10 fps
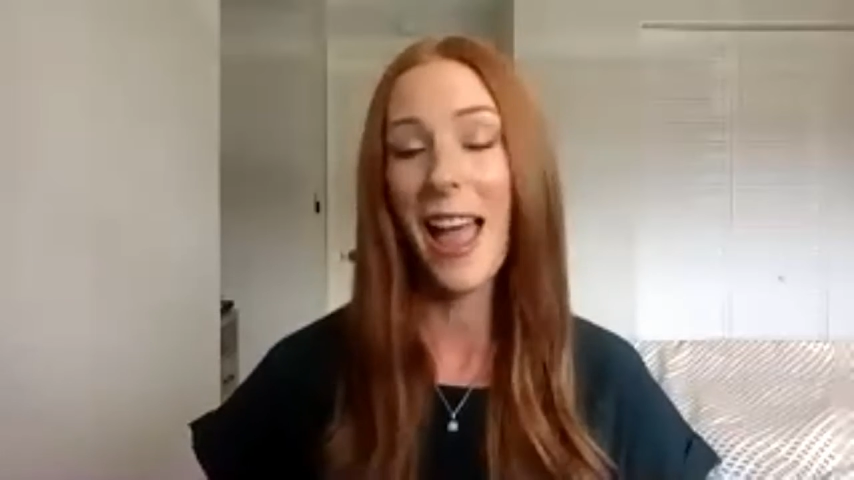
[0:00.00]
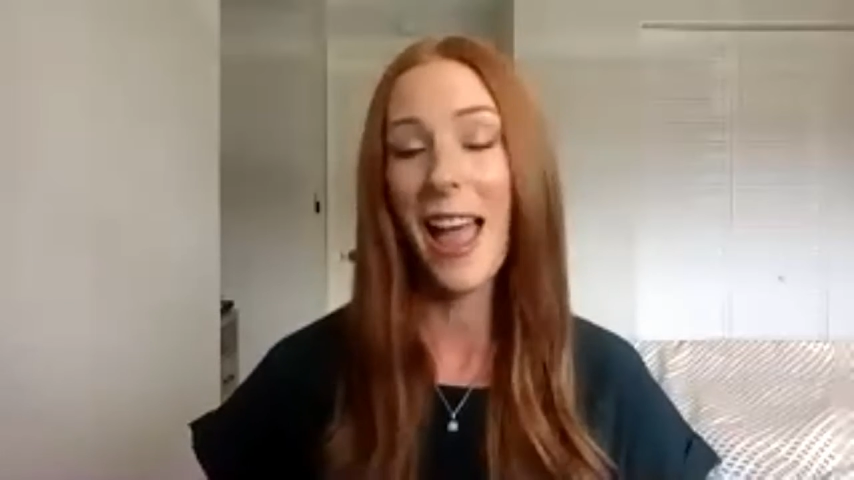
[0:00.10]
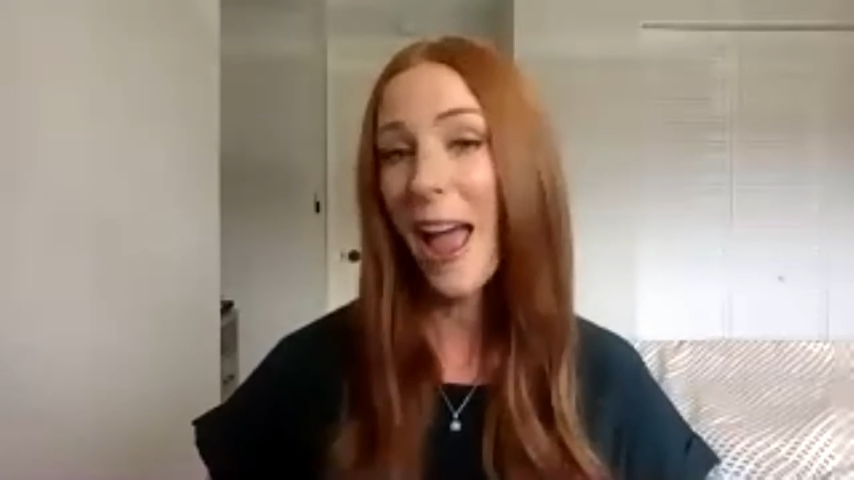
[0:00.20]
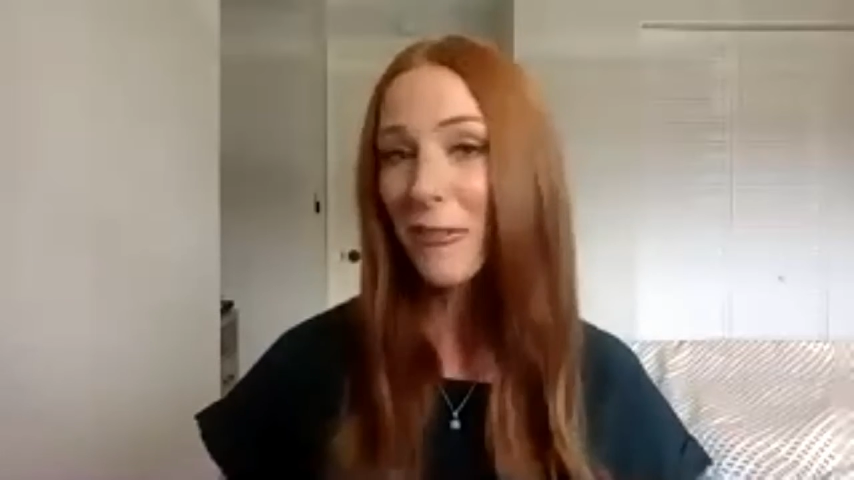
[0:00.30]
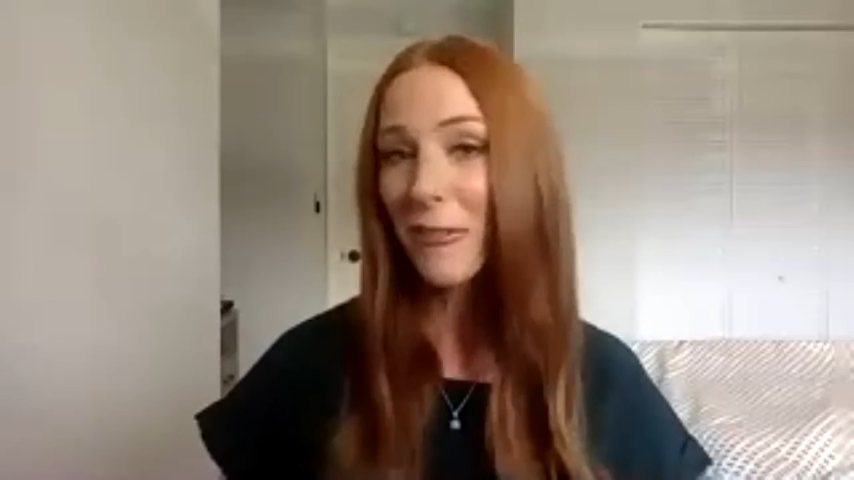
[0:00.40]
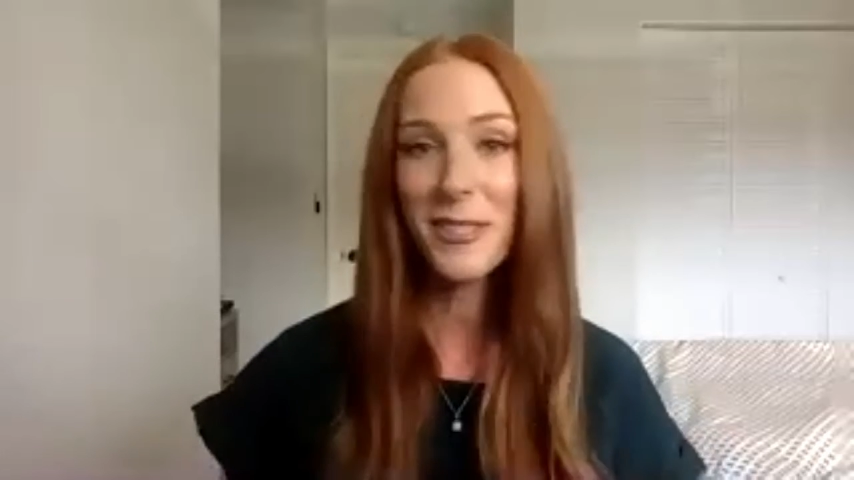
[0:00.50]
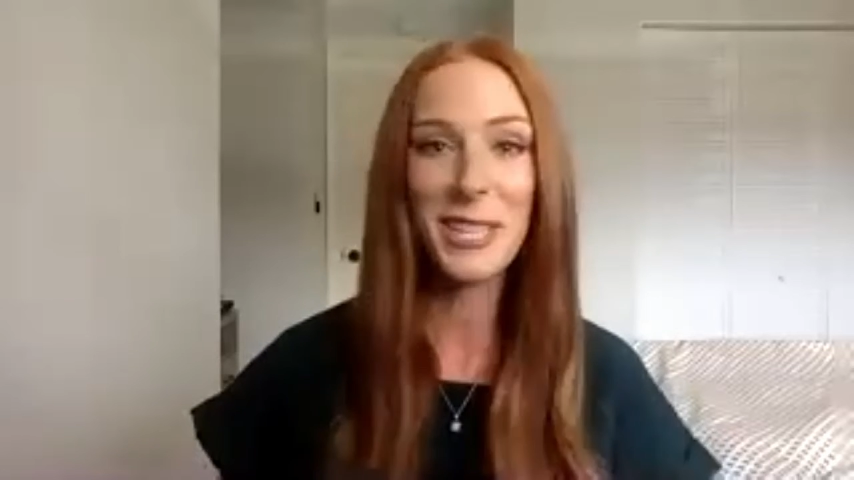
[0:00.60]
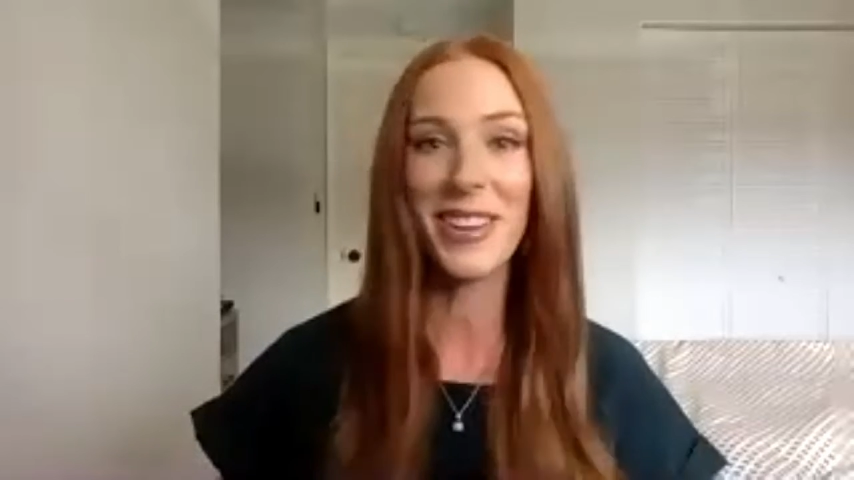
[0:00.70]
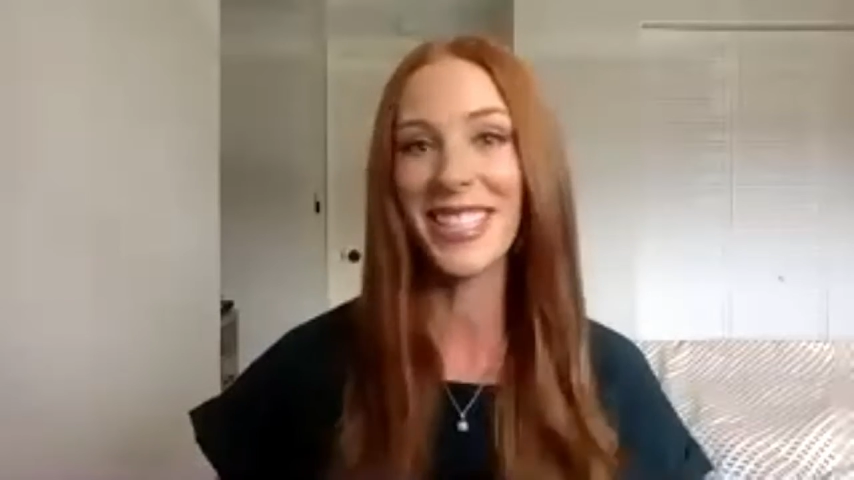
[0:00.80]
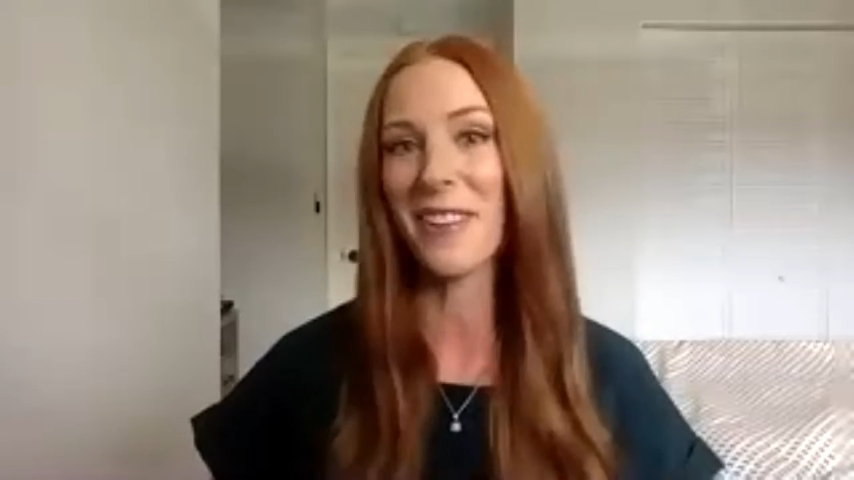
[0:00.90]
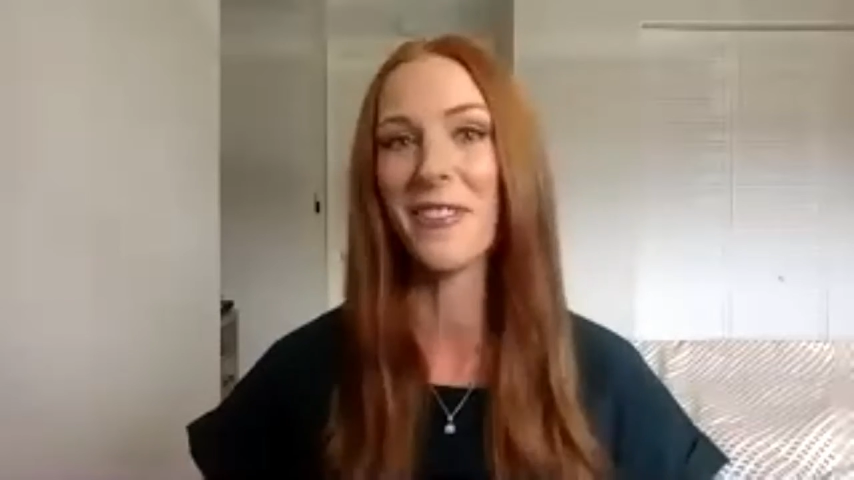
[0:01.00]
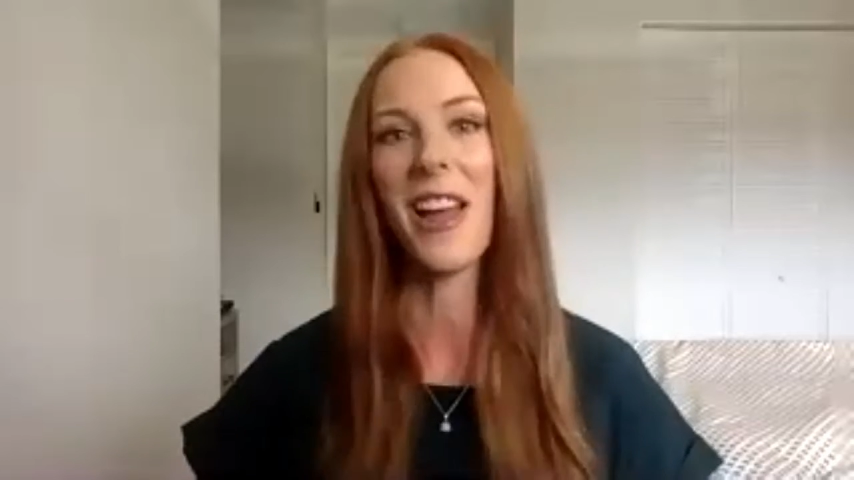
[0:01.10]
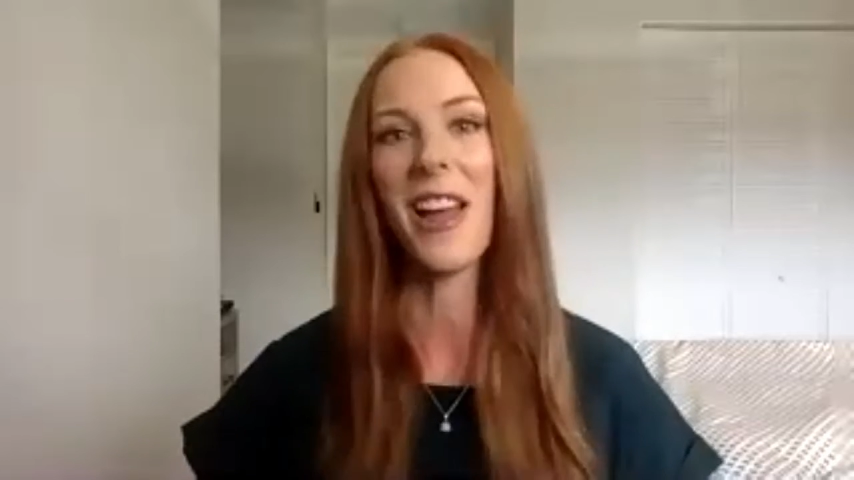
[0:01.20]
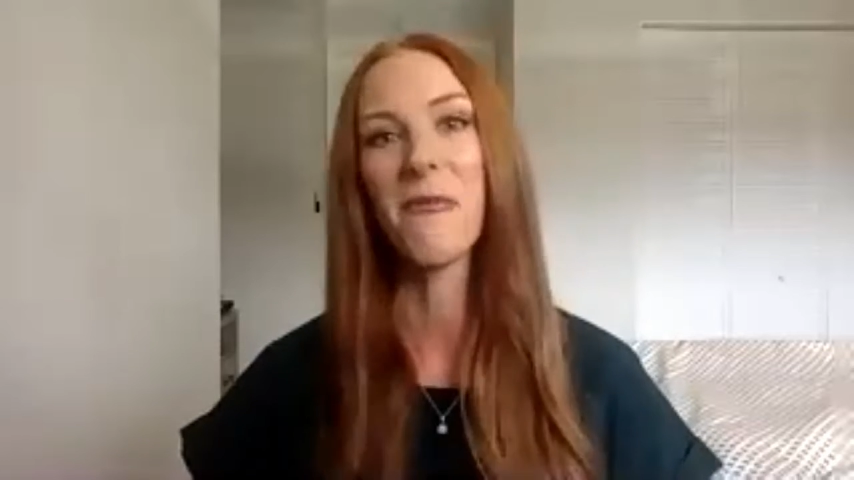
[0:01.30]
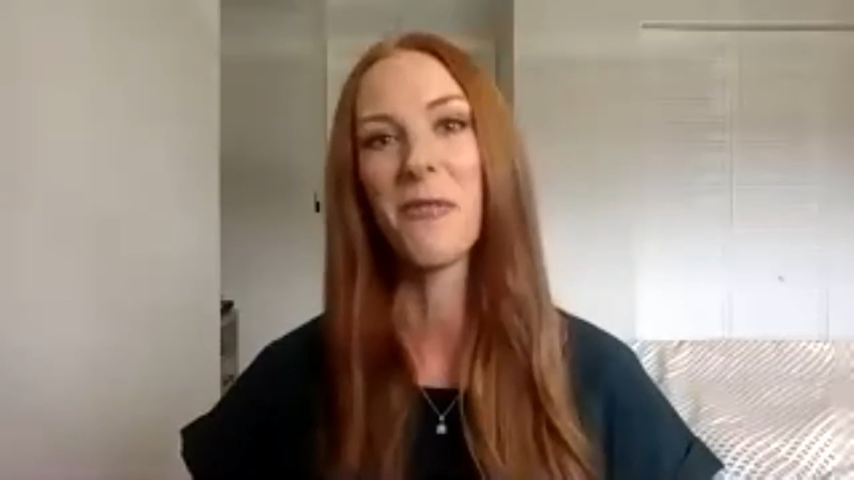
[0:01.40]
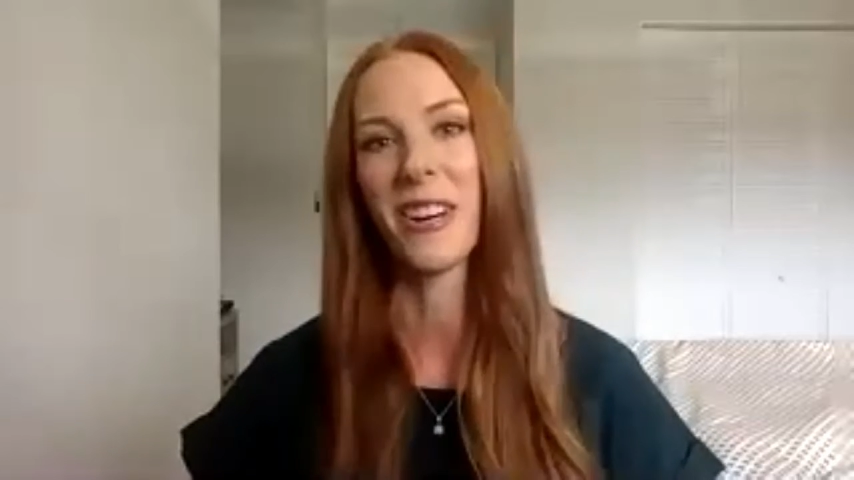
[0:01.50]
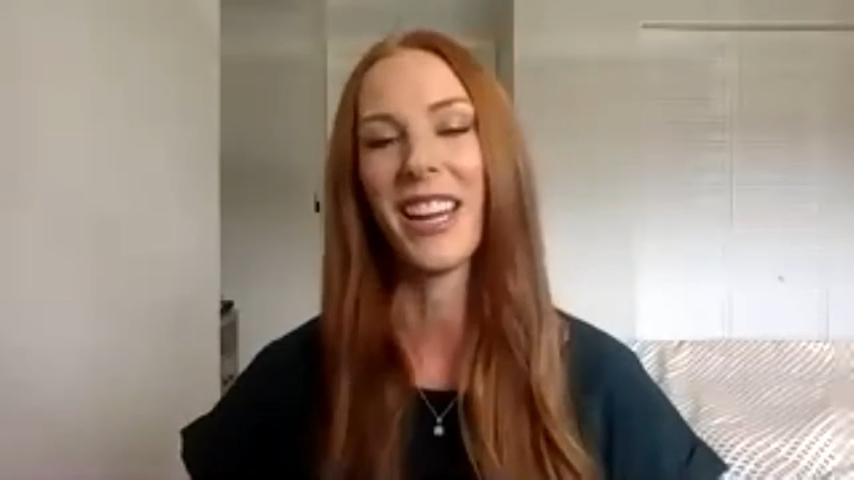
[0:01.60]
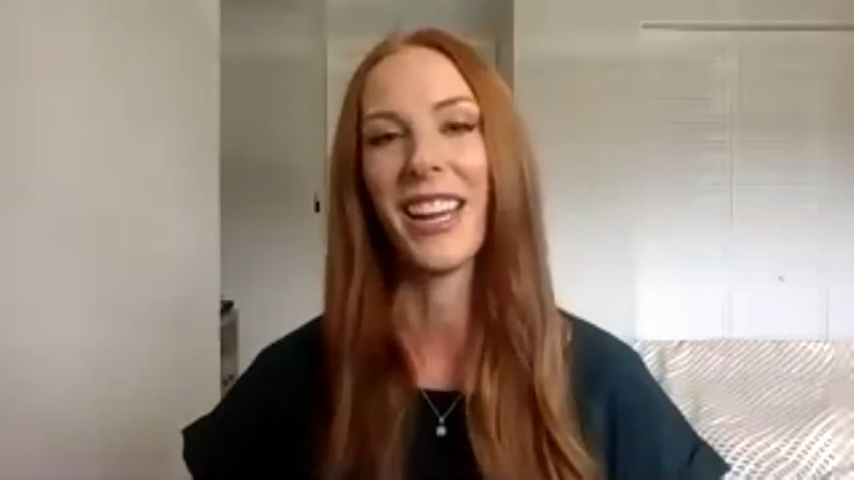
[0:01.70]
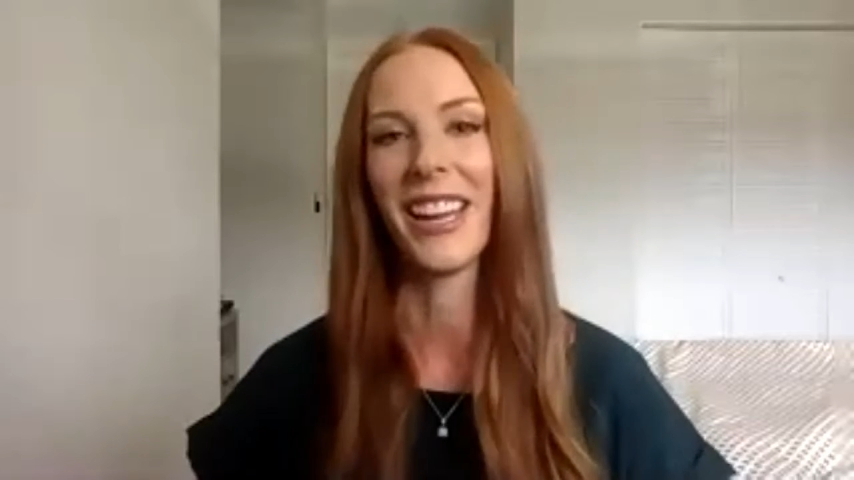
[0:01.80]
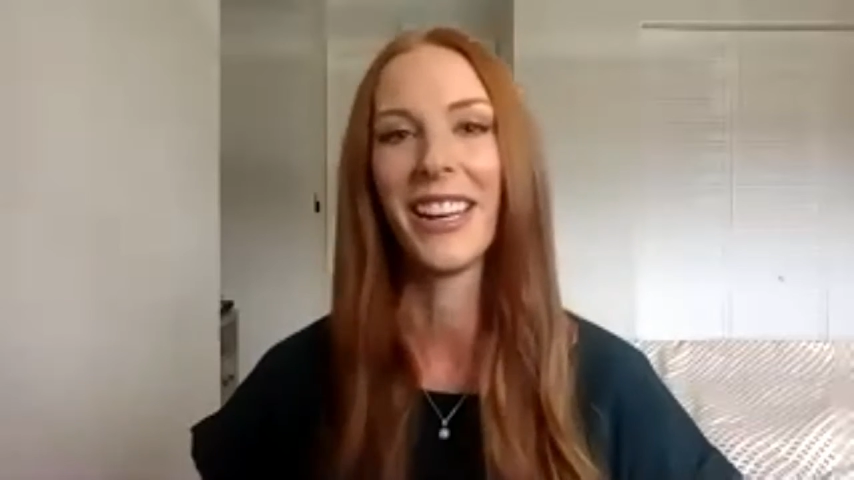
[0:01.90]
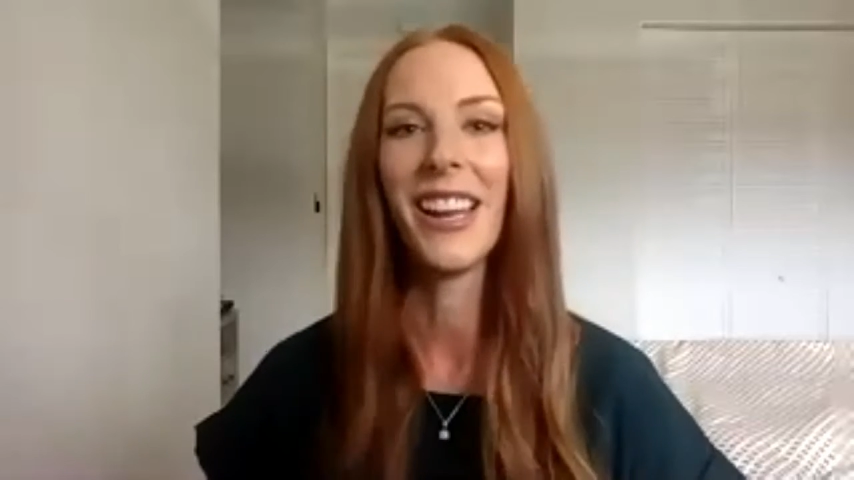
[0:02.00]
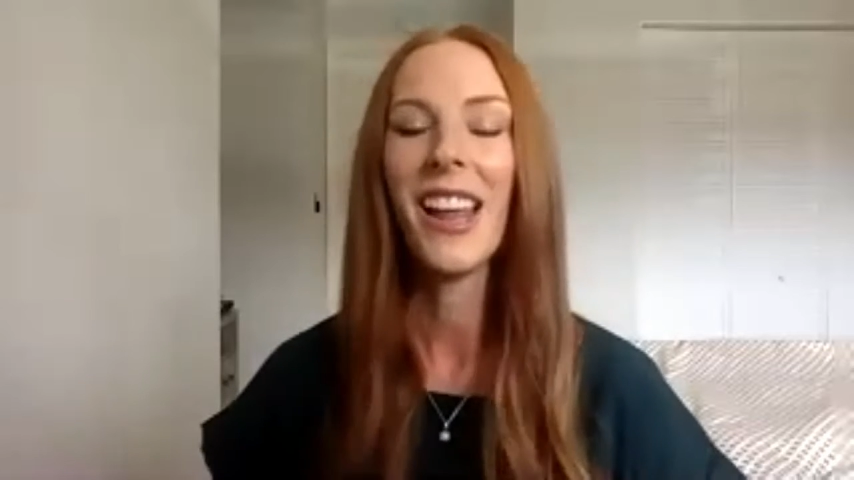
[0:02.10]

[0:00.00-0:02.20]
ever see myself not working in.